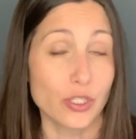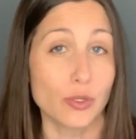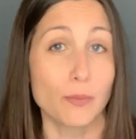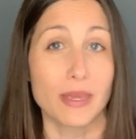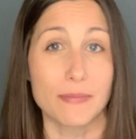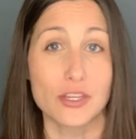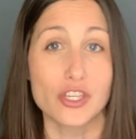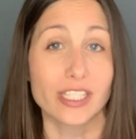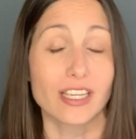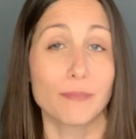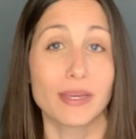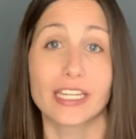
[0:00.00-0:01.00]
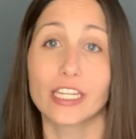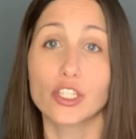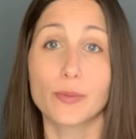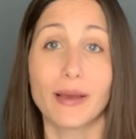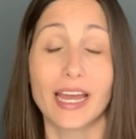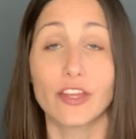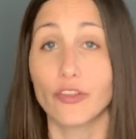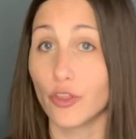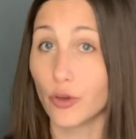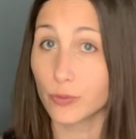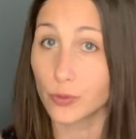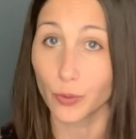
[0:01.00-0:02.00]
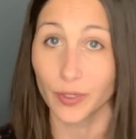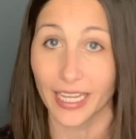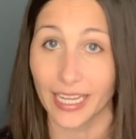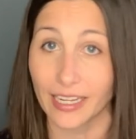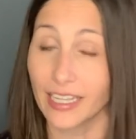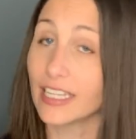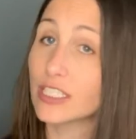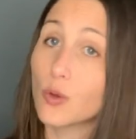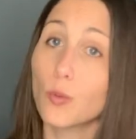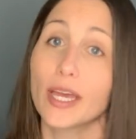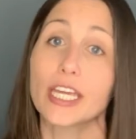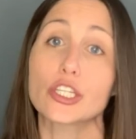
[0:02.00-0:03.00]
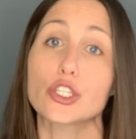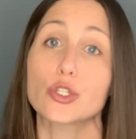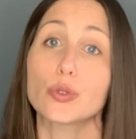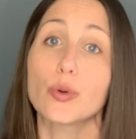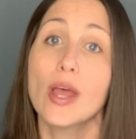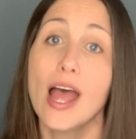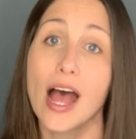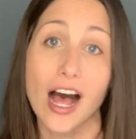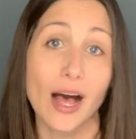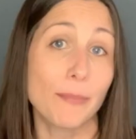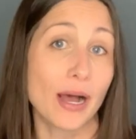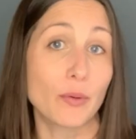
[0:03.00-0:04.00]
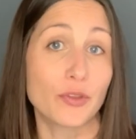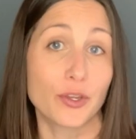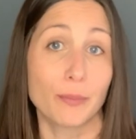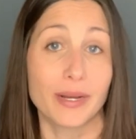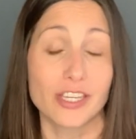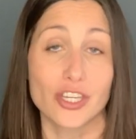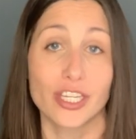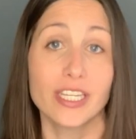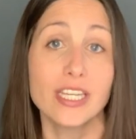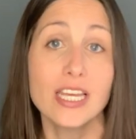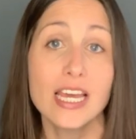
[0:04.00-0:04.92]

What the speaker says: So maybe just committing to buying those organic is a way to help out with your budget.